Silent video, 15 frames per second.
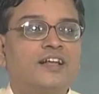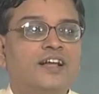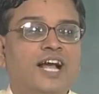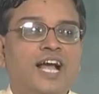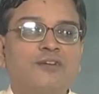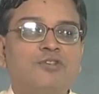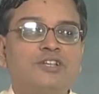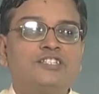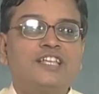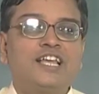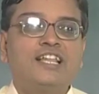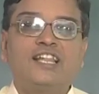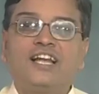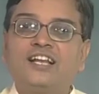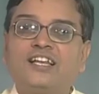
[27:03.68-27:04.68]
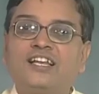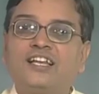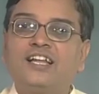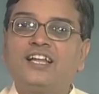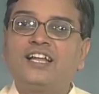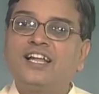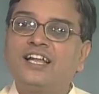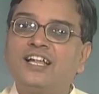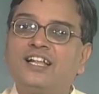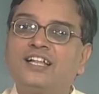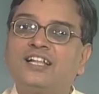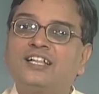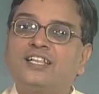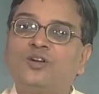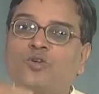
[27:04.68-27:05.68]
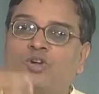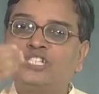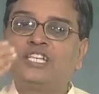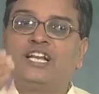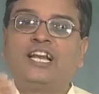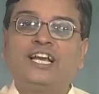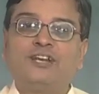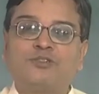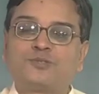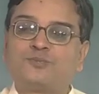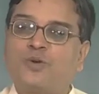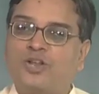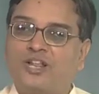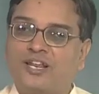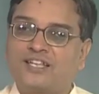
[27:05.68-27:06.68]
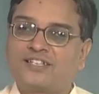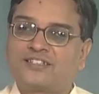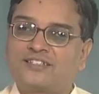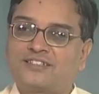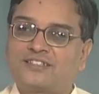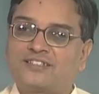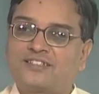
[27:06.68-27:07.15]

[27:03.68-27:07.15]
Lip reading: I will say that the original light was polarized.